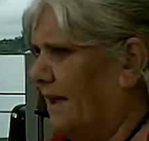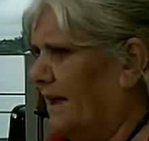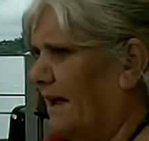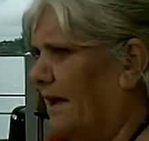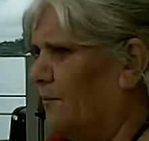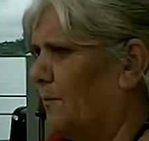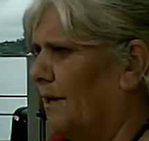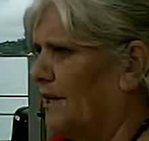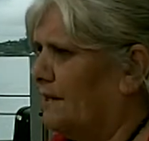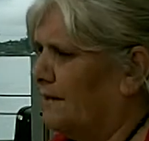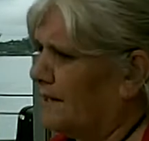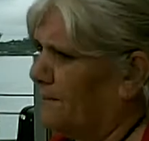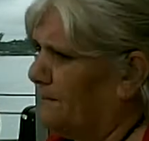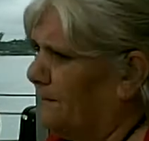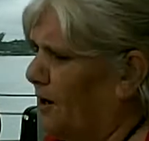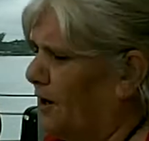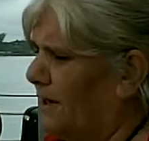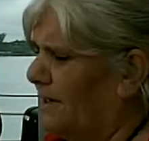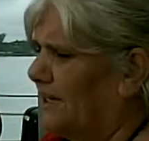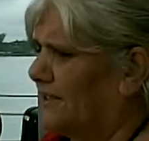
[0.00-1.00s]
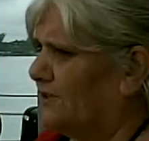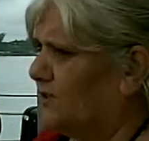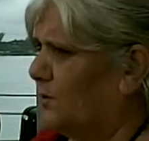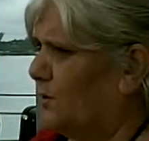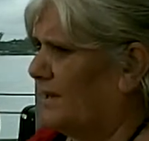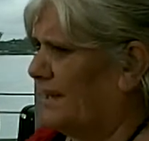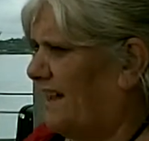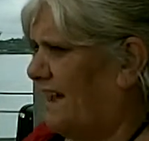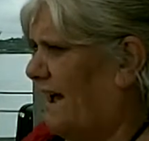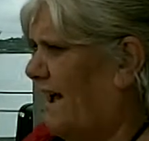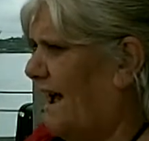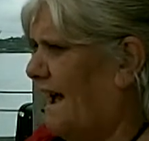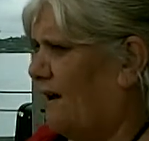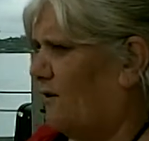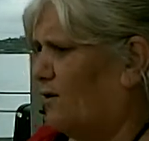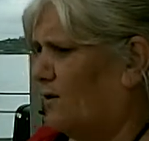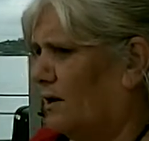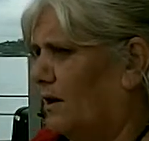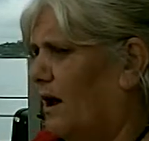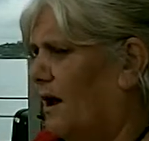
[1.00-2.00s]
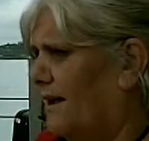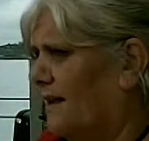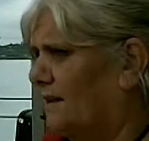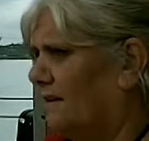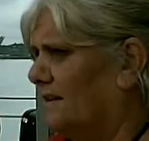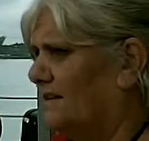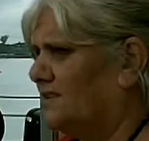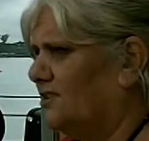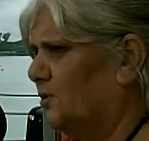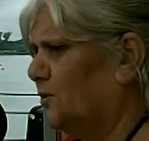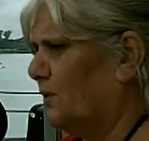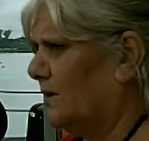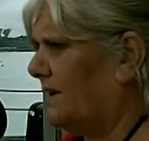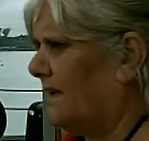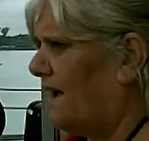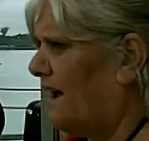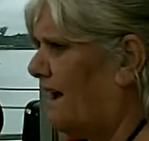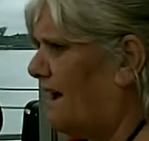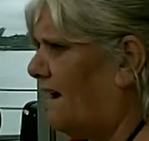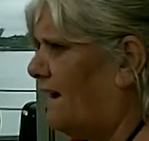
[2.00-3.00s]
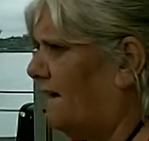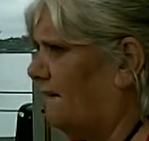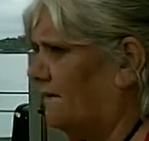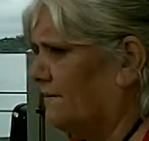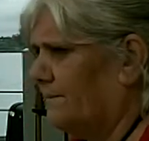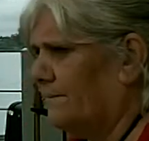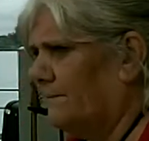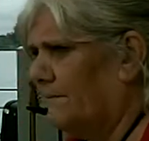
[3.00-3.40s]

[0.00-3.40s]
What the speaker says: and we combine it to a car or liken it to a car,